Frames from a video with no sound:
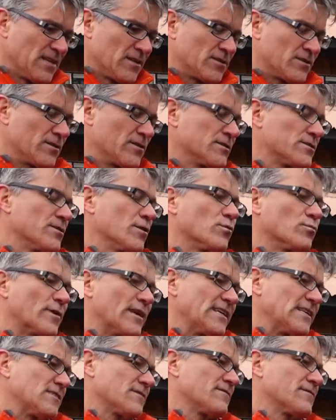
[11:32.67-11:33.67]
So there's no
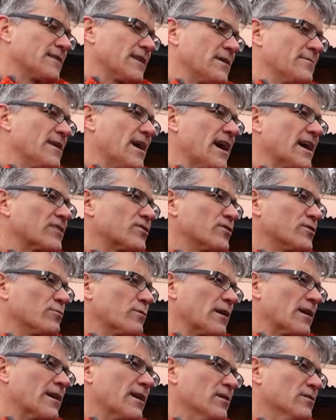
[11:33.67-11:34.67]
reason for them to actually
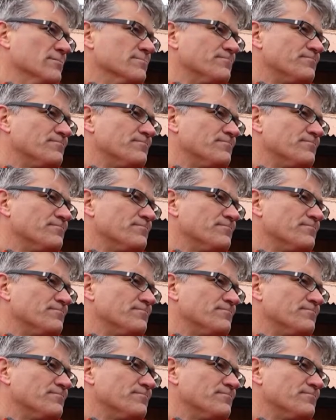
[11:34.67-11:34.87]
wear out.